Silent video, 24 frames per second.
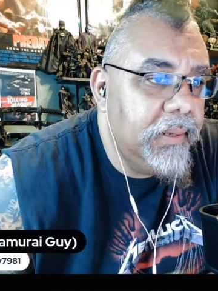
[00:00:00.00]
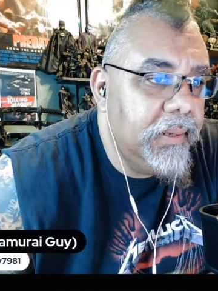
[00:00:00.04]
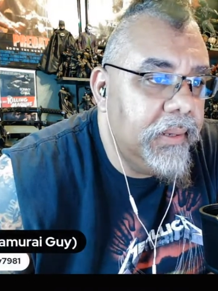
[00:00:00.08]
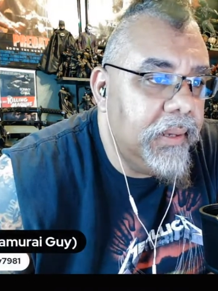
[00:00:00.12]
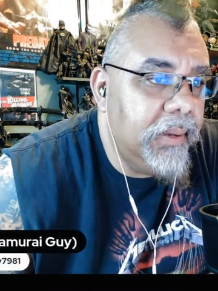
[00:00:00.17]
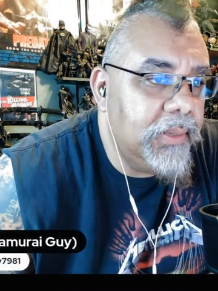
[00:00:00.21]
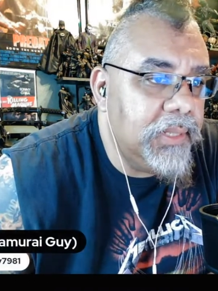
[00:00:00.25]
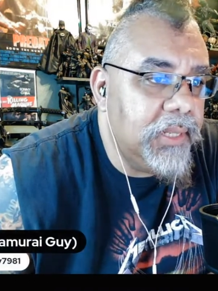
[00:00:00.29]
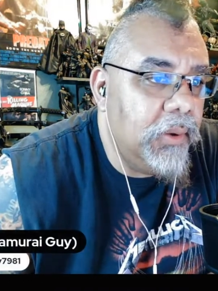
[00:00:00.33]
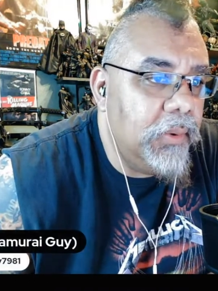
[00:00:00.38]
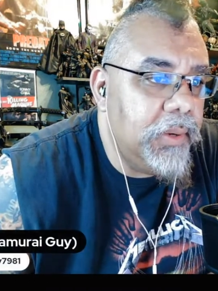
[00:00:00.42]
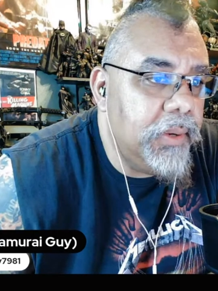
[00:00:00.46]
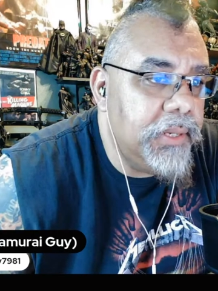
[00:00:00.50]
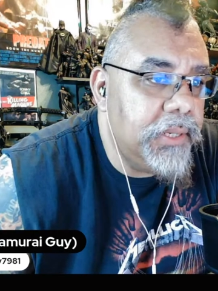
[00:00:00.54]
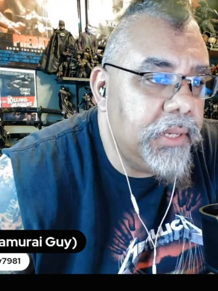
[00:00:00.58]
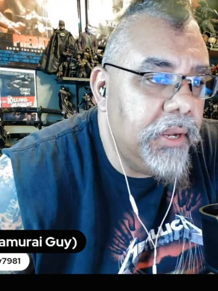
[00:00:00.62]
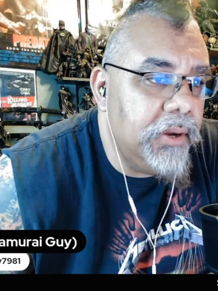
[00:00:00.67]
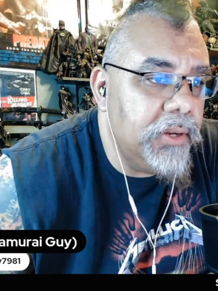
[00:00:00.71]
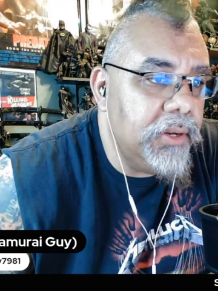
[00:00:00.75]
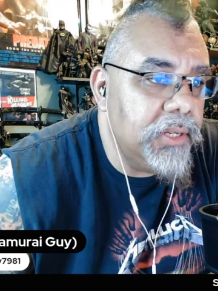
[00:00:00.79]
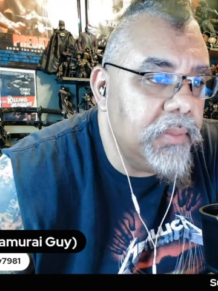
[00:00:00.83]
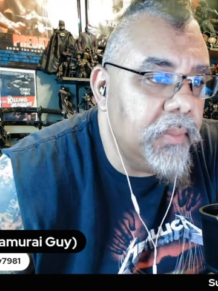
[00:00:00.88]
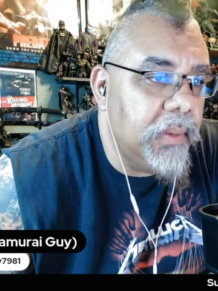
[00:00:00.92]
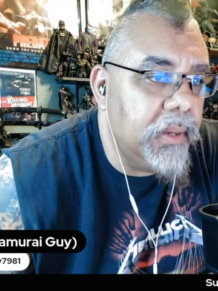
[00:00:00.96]
I was always
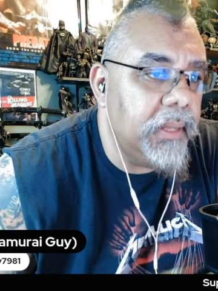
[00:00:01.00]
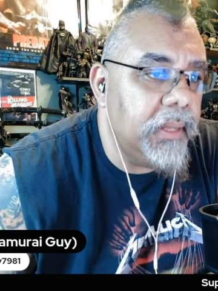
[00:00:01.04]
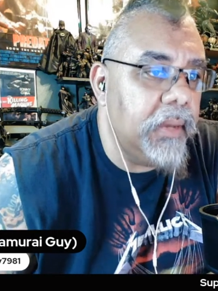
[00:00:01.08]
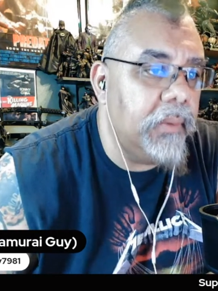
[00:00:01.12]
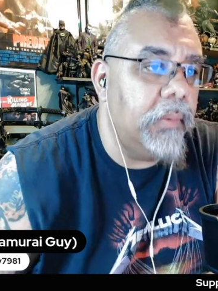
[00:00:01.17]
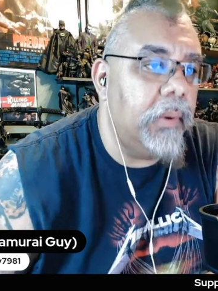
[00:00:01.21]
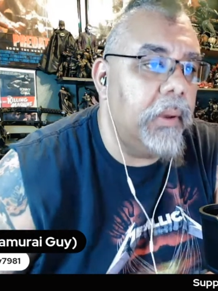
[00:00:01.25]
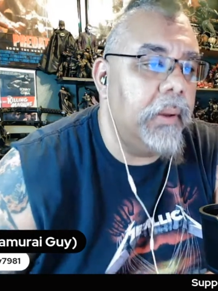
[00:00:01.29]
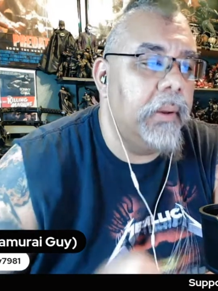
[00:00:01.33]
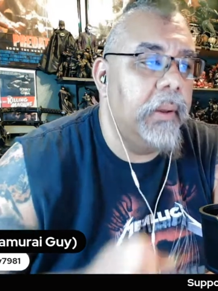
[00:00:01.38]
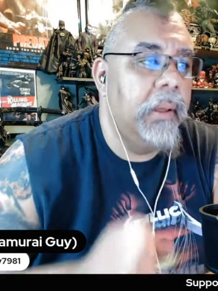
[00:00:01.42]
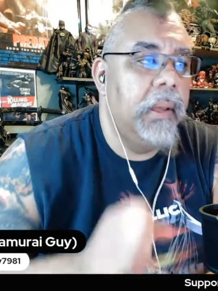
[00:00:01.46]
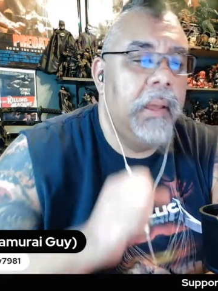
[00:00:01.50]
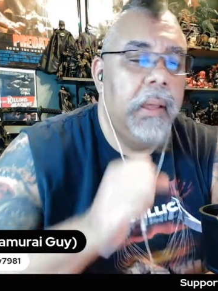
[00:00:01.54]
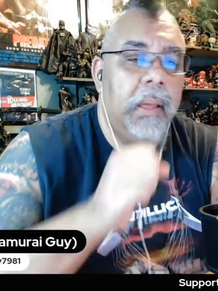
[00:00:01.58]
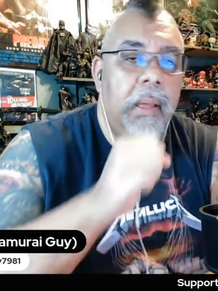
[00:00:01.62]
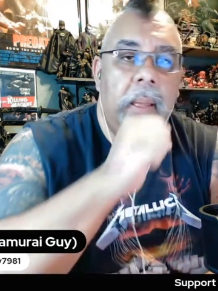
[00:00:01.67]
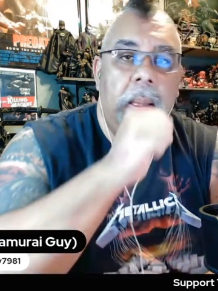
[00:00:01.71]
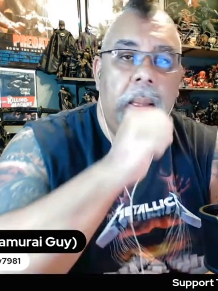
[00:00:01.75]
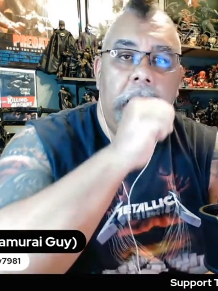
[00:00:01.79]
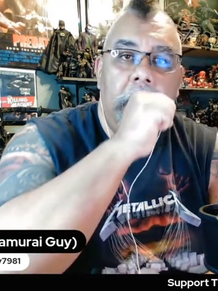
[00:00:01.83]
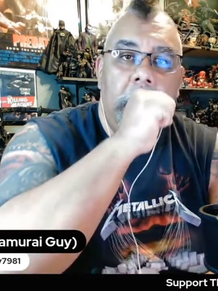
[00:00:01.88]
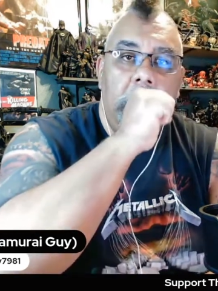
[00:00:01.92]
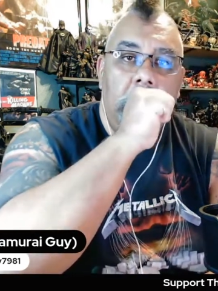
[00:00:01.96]
curious about that one.
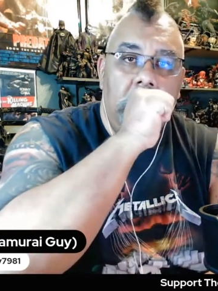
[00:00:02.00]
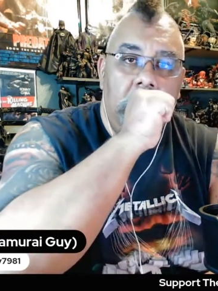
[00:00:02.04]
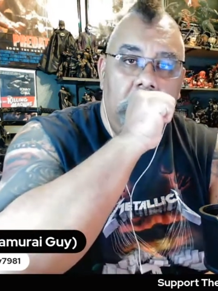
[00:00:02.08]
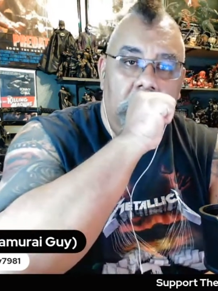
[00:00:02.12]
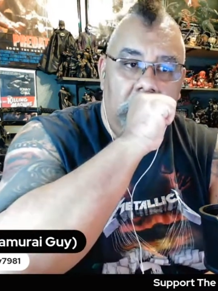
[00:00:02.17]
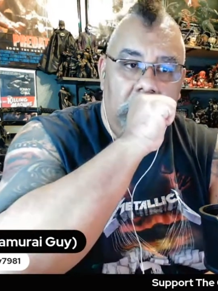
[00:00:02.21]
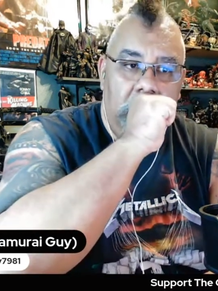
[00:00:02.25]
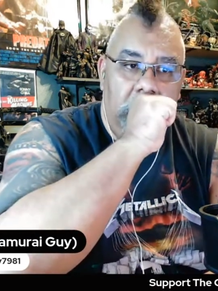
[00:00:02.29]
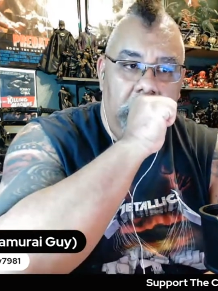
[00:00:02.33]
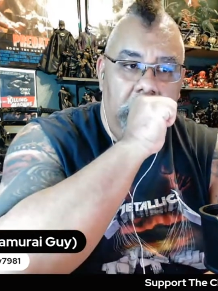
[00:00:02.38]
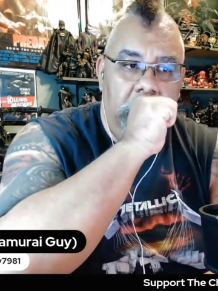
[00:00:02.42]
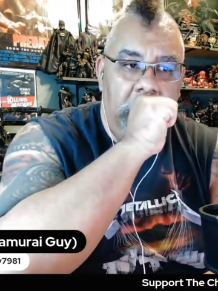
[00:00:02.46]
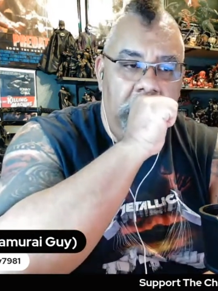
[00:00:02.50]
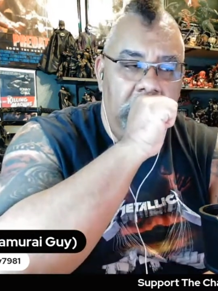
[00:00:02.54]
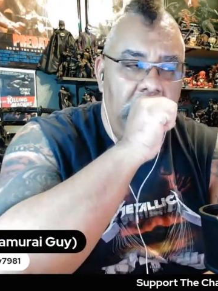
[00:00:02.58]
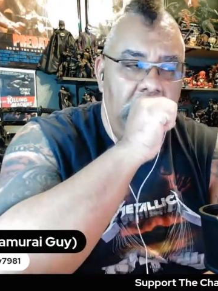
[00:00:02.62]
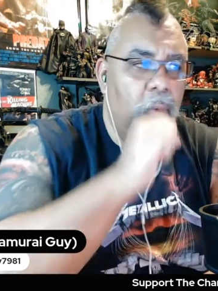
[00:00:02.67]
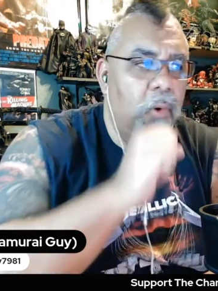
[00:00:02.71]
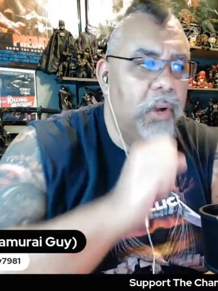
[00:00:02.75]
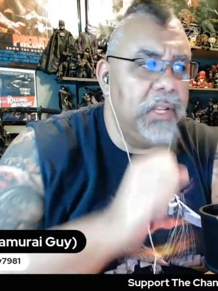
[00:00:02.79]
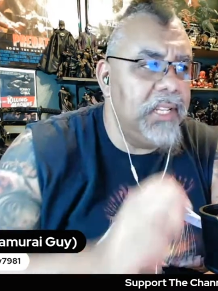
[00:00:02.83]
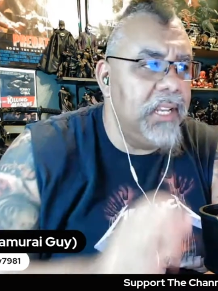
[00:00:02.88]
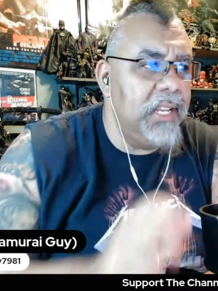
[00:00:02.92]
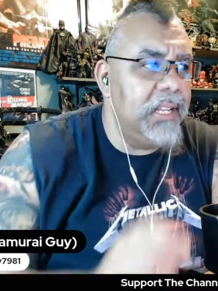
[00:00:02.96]

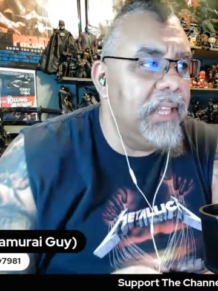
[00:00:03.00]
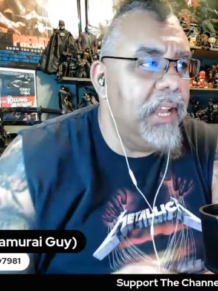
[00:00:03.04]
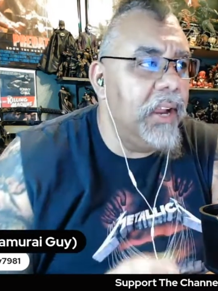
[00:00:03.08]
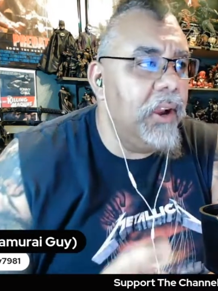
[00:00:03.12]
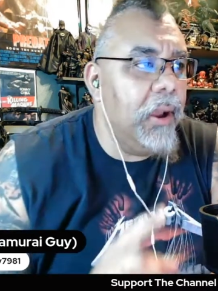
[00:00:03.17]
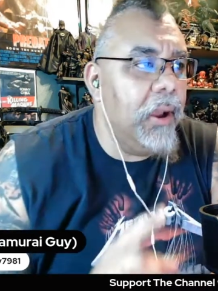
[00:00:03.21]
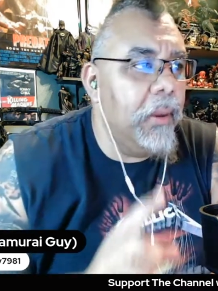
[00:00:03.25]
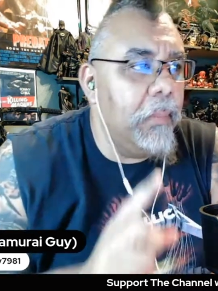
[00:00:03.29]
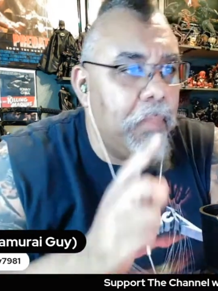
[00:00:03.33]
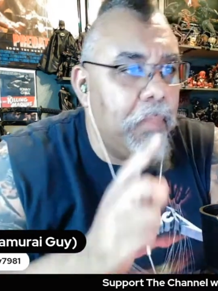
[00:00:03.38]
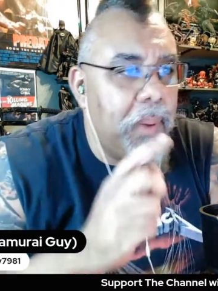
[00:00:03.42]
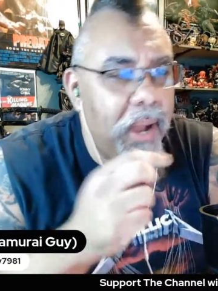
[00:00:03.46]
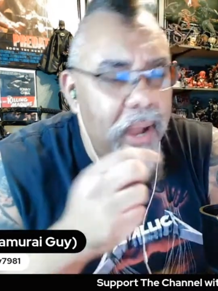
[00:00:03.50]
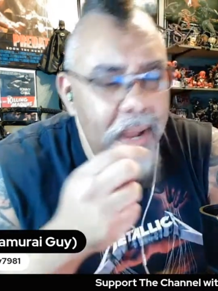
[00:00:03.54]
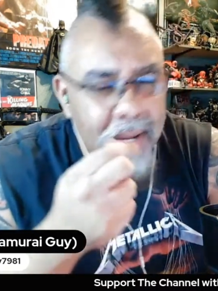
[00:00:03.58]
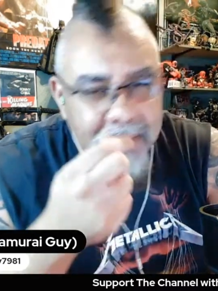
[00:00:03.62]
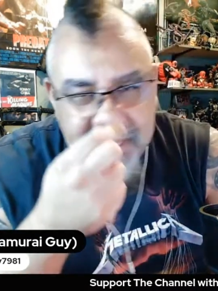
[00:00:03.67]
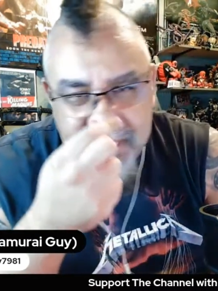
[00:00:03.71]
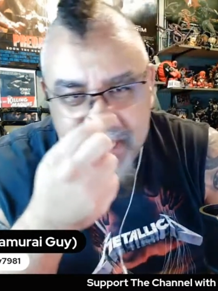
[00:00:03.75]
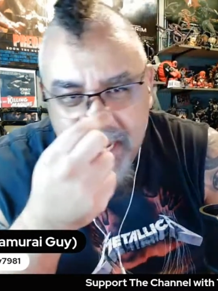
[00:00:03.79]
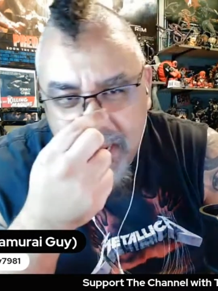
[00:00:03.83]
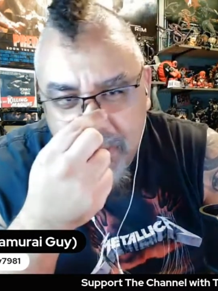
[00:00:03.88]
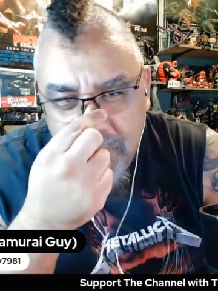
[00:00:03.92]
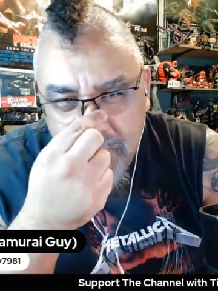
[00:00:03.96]
Wasn't there a
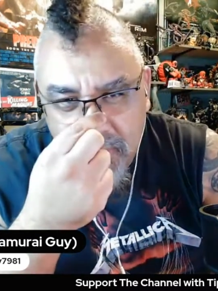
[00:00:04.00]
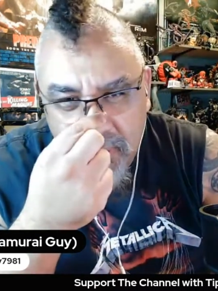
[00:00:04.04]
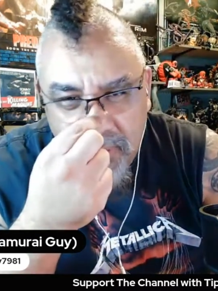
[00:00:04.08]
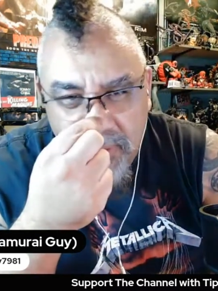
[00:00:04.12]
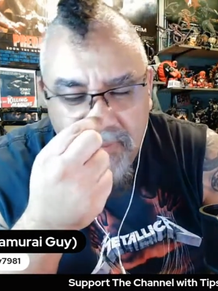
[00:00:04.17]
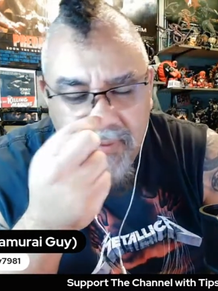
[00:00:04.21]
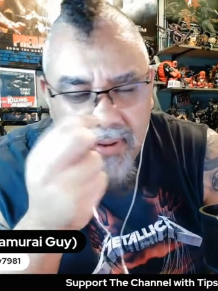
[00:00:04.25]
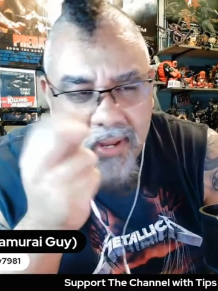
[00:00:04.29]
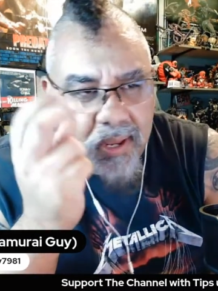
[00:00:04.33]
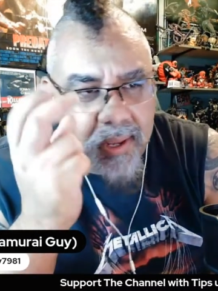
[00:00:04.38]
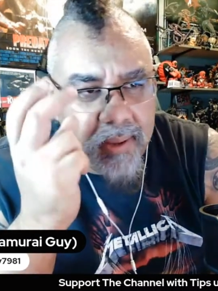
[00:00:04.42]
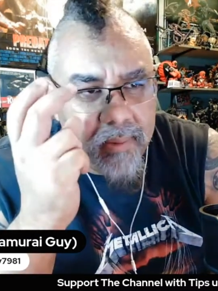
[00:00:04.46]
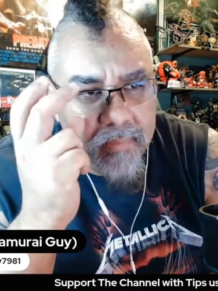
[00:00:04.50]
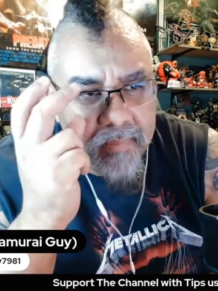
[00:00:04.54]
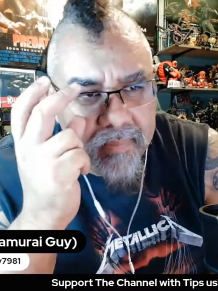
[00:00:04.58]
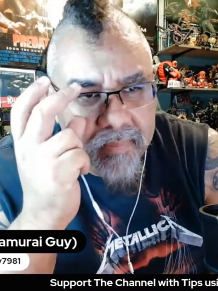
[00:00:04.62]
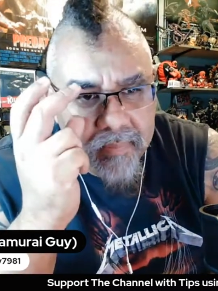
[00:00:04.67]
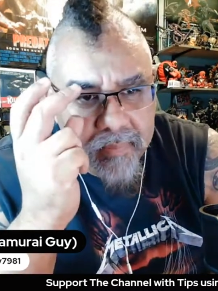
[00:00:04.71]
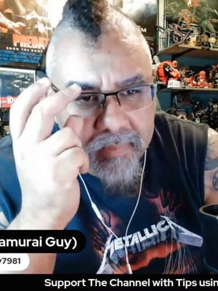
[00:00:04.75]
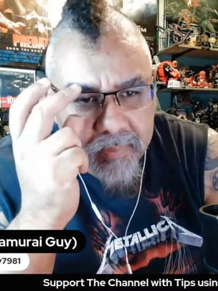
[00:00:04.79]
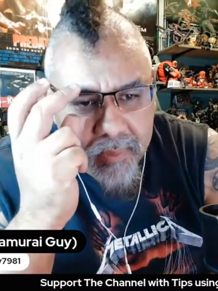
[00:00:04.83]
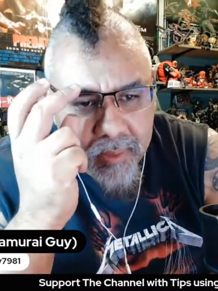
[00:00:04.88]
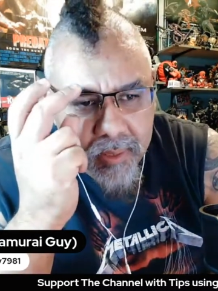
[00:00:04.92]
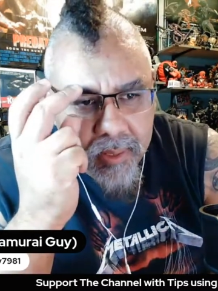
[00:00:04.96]
boxing movie
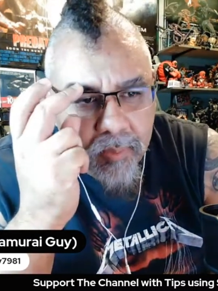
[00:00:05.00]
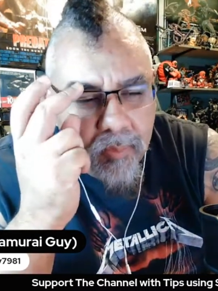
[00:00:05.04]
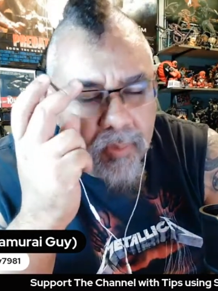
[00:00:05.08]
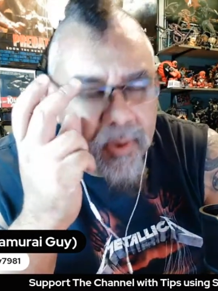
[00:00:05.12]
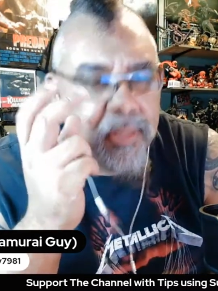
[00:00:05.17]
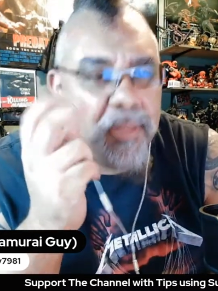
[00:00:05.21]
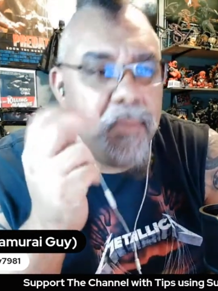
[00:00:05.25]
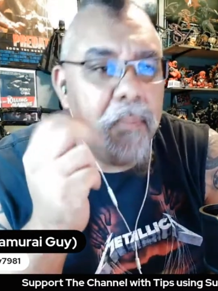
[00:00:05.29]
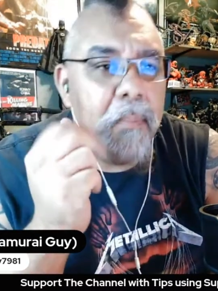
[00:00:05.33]
with